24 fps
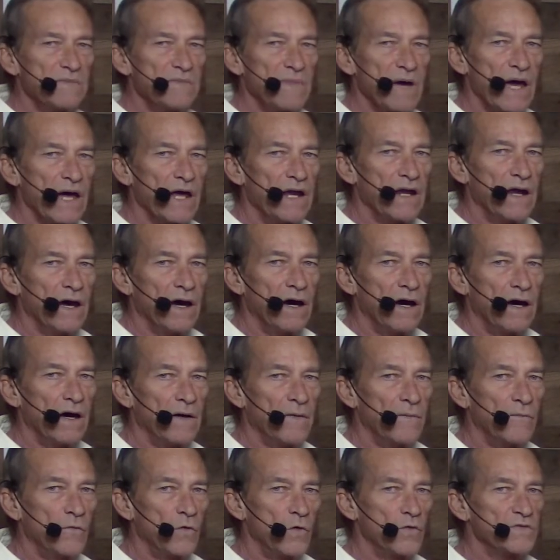man,
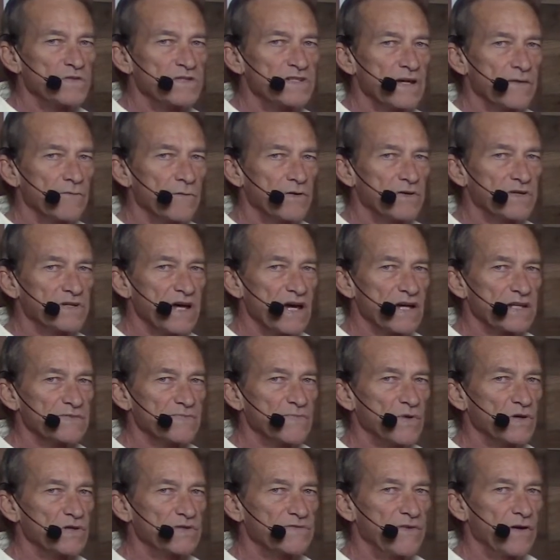wrote several
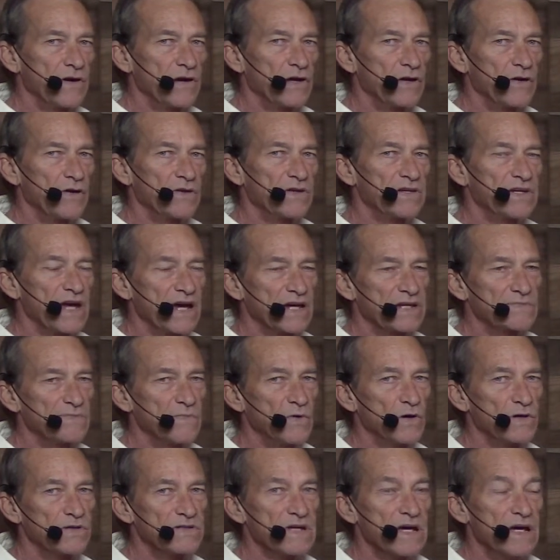textbooks, very good
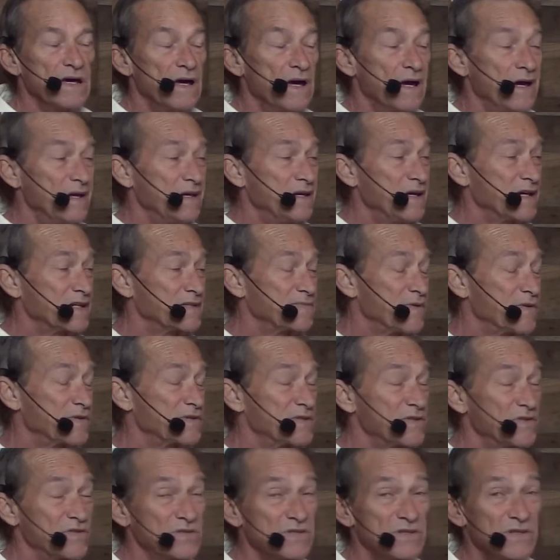textbooks
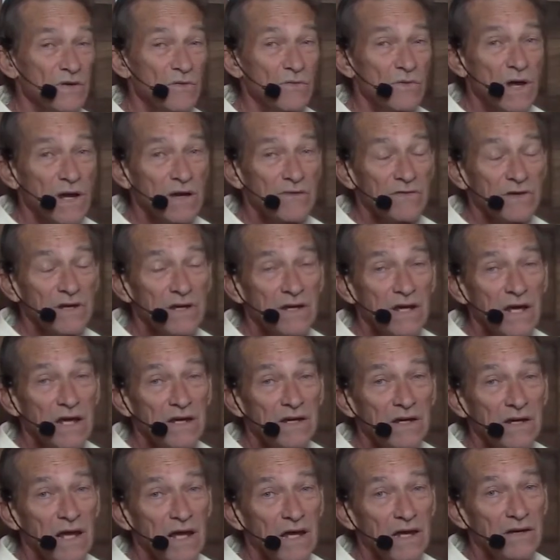that are still relevant
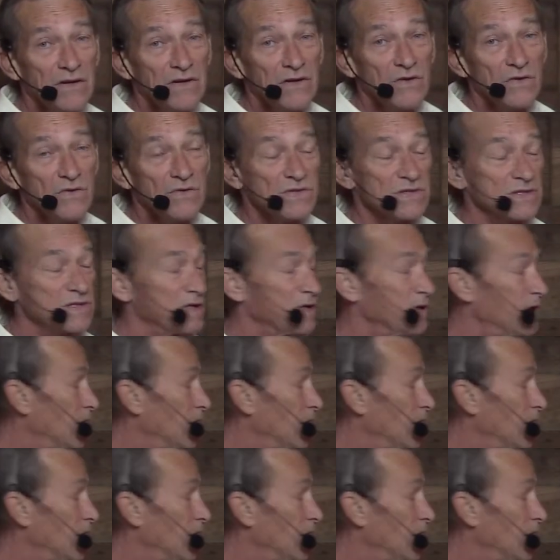and used